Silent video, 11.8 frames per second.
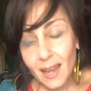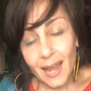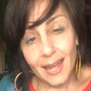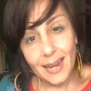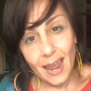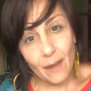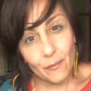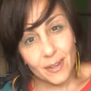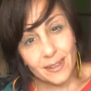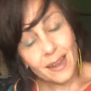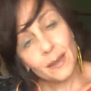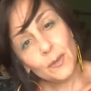And every
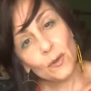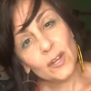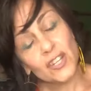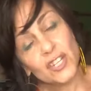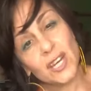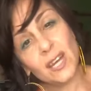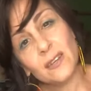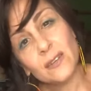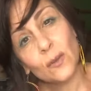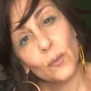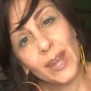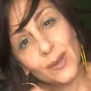time you can change
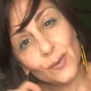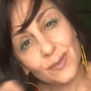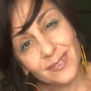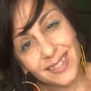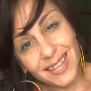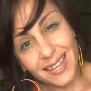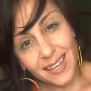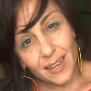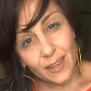the way you see,